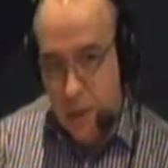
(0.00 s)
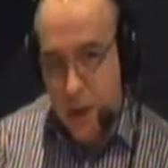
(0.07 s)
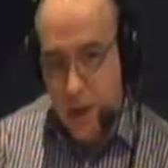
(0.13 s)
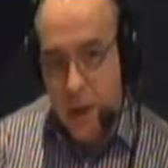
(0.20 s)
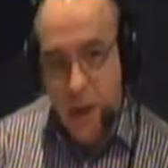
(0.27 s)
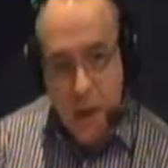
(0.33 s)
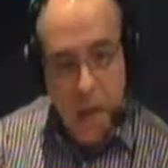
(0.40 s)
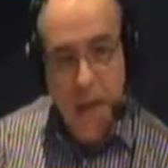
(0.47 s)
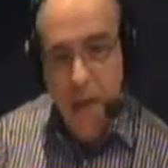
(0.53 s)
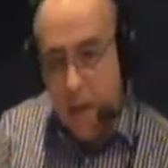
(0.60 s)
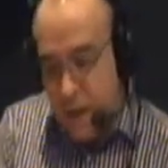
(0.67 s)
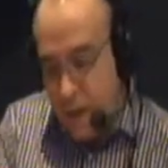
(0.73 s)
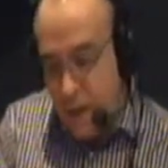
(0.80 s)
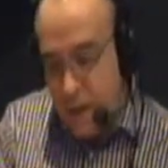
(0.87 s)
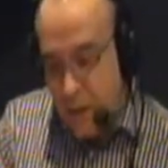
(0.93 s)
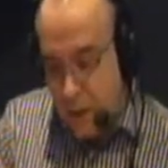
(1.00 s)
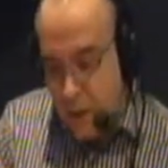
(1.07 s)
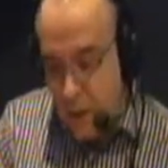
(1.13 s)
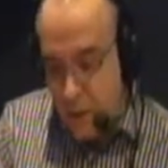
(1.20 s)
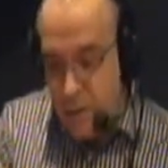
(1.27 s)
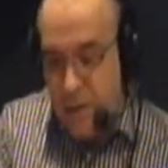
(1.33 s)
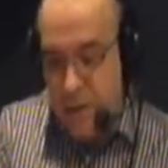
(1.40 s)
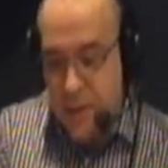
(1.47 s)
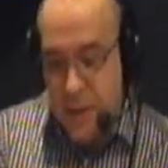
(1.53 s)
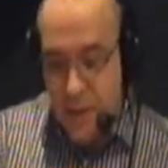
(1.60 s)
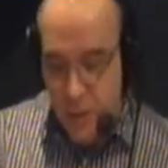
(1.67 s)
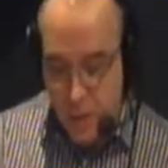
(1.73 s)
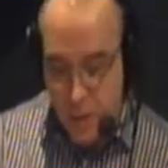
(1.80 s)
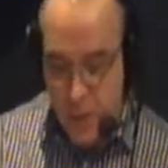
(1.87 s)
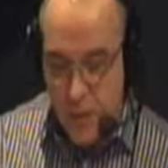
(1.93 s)
Yeah. And it
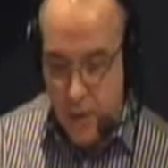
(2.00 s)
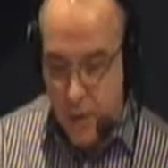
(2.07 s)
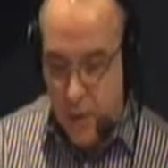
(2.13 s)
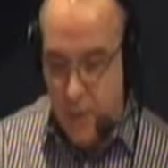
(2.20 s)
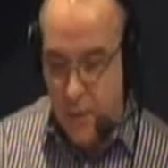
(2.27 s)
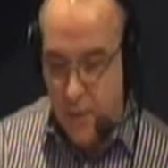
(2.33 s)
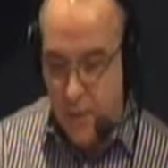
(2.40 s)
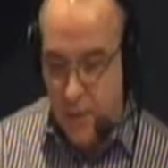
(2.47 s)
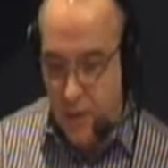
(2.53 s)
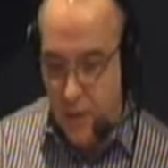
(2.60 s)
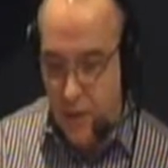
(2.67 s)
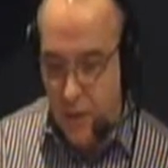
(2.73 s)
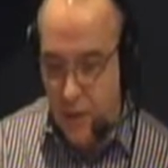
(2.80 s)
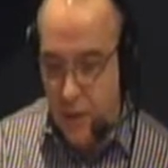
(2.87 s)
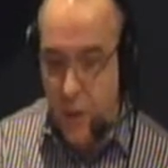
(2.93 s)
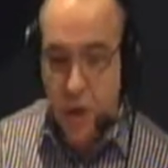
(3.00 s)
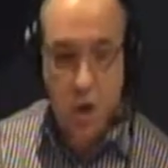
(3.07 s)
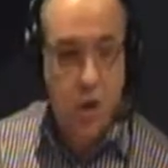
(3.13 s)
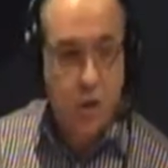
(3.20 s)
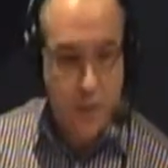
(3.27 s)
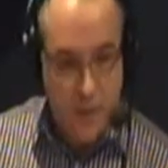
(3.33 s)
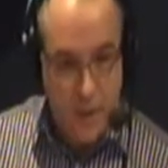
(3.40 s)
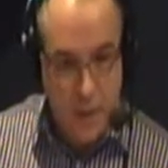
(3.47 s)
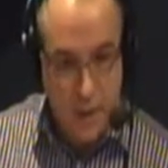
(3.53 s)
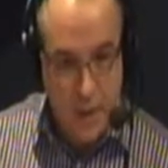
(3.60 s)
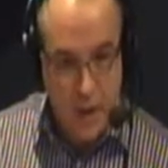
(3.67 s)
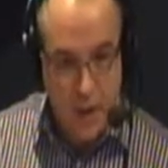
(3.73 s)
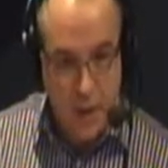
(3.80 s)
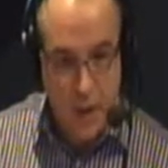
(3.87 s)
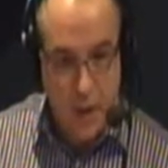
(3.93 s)
stands to reason if there is geography in the
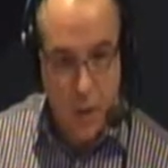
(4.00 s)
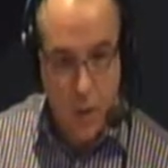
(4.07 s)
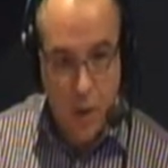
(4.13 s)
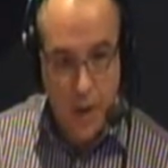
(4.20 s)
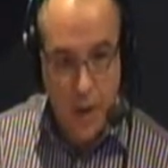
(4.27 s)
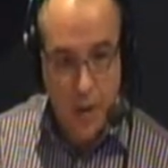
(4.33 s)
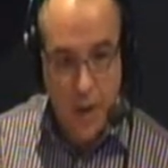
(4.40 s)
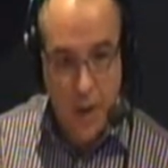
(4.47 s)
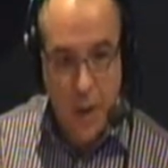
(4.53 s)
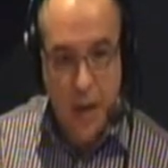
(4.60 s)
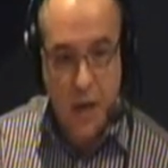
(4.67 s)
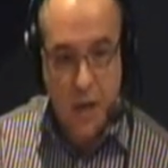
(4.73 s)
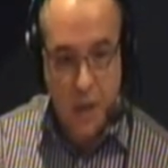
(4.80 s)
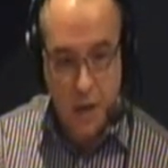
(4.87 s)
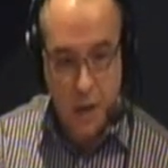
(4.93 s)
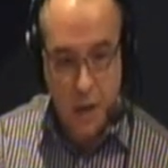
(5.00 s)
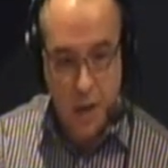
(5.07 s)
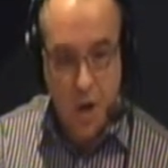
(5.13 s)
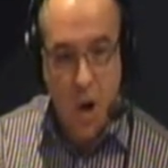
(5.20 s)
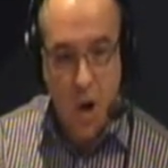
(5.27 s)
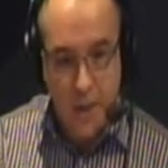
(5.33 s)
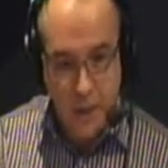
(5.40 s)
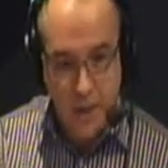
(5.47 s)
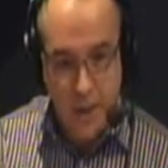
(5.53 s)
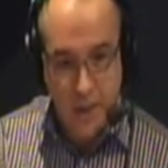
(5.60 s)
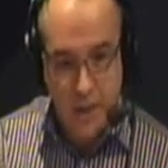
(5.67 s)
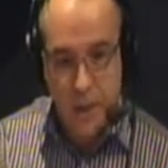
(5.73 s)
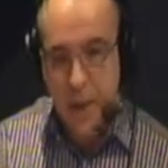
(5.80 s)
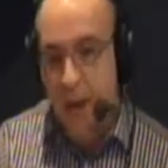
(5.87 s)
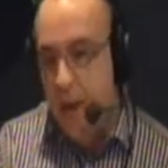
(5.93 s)
area where you can actually
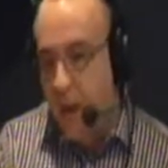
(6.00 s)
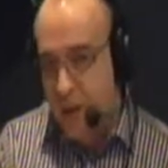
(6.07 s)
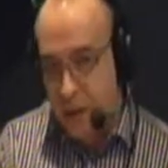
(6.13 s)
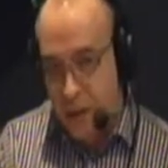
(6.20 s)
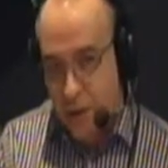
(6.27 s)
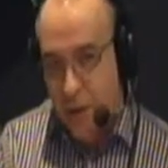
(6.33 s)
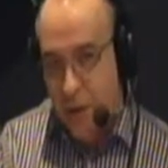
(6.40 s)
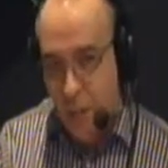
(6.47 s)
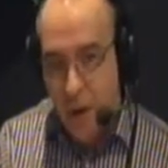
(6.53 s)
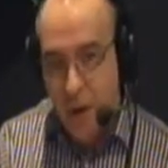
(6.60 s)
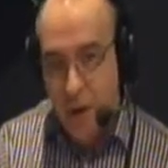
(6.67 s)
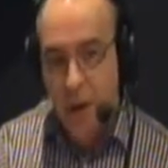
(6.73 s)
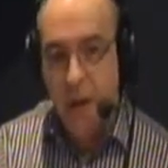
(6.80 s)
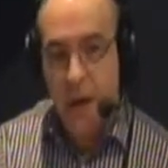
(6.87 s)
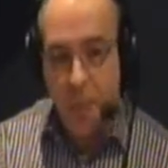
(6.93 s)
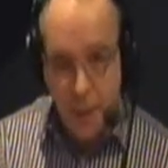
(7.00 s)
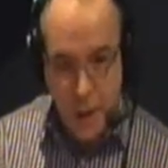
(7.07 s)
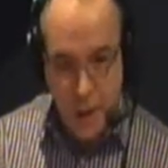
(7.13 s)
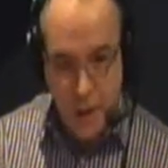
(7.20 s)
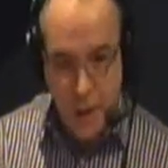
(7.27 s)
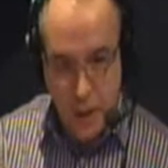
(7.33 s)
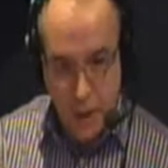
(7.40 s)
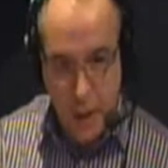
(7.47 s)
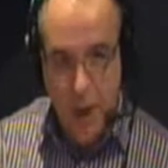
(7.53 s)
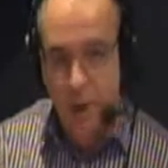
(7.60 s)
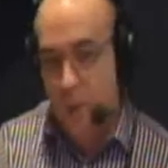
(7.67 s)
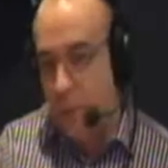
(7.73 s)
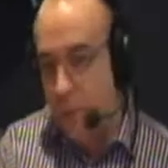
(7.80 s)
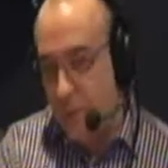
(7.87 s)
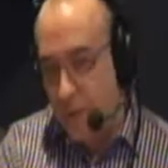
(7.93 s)
accommodate additional parking, a parking lot
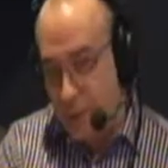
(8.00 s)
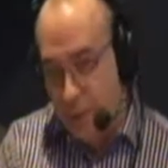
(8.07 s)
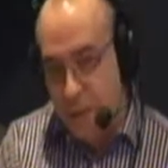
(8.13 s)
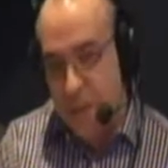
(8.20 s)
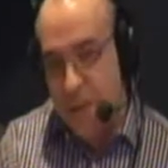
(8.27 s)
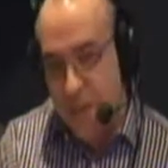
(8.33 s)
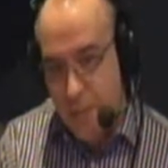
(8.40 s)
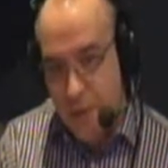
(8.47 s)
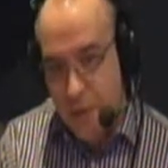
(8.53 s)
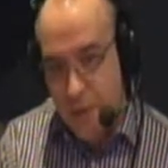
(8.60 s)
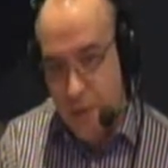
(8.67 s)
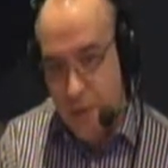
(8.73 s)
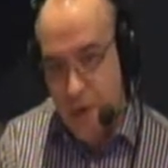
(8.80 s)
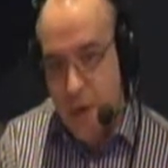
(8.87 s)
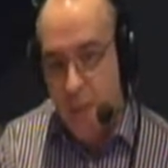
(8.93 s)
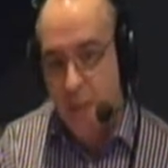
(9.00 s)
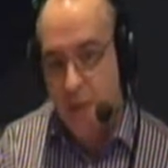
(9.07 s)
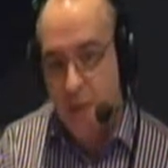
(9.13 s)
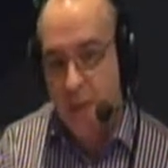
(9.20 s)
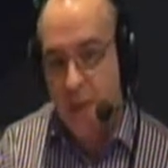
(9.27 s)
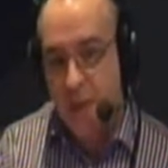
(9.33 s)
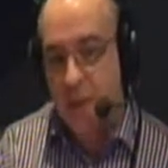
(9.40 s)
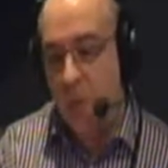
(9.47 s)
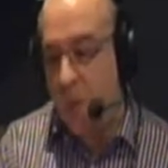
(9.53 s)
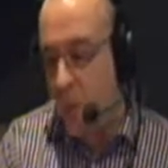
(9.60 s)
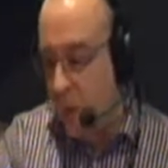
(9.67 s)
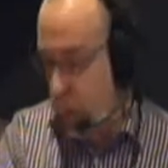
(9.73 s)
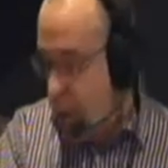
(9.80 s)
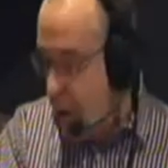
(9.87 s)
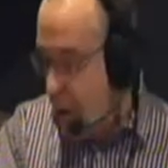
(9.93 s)
with landscaping over top of it,
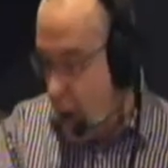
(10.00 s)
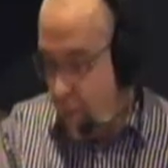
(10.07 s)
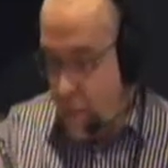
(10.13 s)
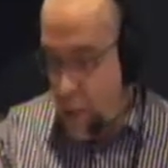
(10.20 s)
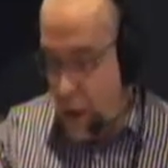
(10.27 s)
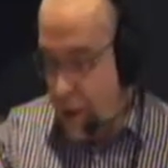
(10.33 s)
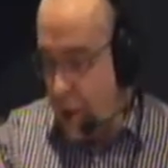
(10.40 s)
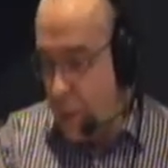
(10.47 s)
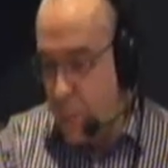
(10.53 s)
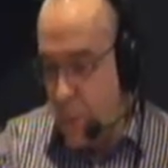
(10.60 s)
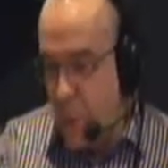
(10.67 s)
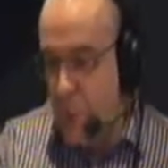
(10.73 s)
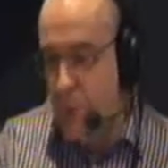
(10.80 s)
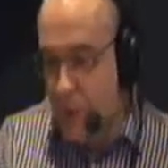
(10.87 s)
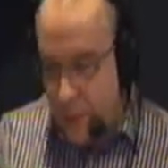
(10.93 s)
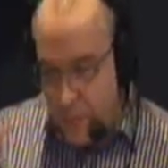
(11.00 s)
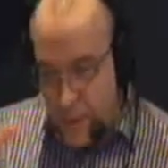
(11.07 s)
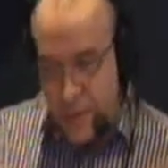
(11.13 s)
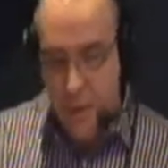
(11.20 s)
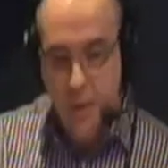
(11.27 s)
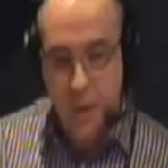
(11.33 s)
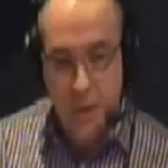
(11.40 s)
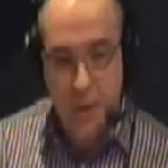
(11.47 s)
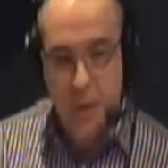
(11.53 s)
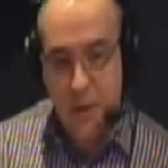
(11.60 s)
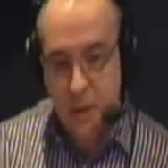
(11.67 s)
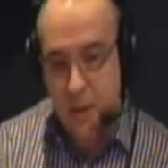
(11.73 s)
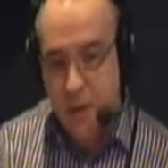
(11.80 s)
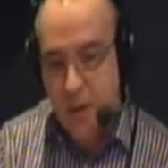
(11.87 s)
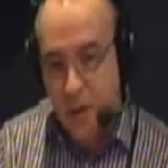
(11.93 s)
or a parking podium that the building's
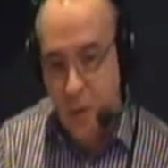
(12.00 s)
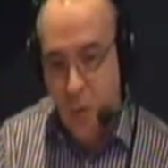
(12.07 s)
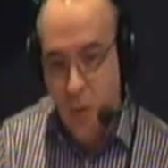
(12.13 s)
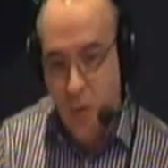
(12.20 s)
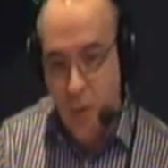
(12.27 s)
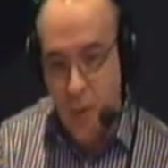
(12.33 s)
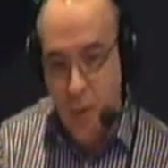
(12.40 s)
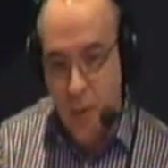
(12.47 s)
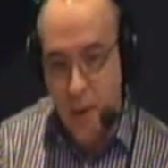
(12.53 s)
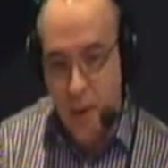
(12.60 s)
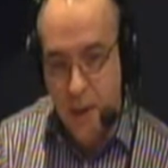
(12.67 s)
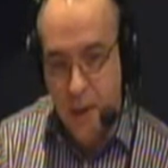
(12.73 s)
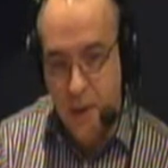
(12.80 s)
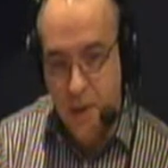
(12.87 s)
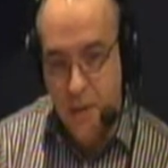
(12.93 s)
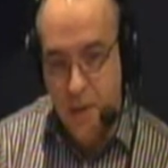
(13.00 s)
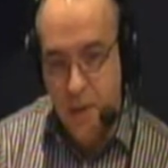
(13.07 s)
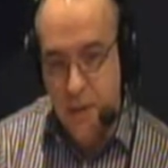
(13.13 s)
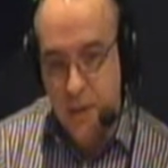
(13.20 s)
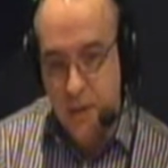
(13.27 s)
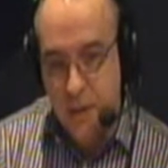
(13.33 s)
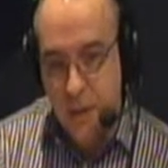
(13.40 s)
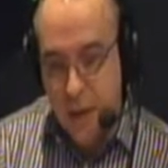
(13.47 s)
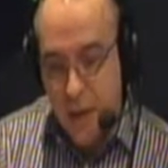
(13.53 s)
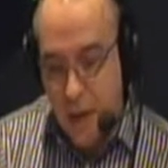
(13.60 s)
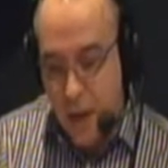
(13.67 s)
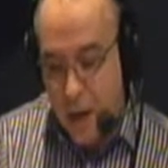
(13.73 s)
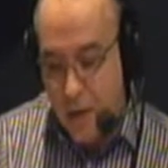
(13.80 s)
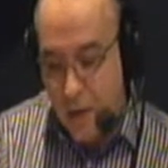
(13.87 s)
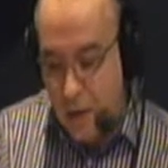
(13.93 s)
on that holds more parking spaces,
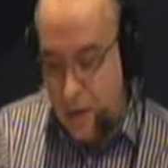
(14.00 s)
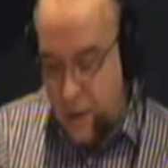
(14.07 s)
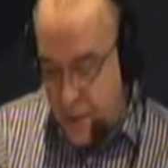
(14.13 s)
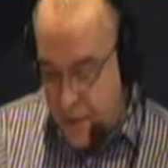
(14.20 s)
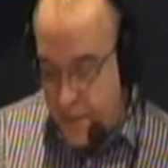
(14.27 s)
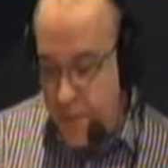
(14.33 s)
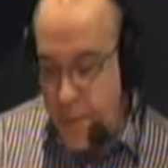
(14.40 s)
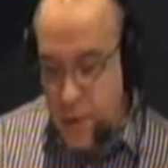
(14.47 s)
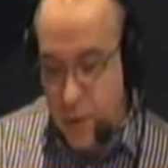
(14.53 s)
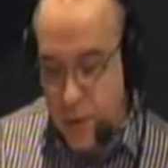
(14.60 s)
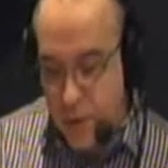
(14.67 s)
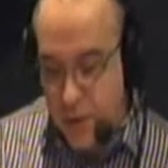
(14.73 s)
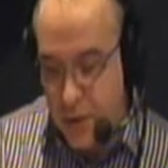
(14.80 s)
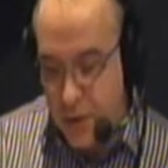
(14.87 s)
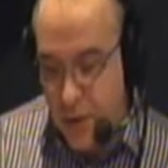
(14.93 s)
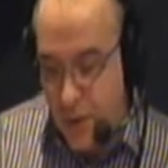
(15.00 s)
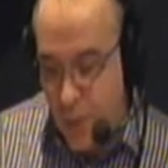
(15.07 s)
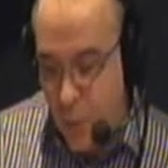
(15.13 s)
then it's feasible to do that.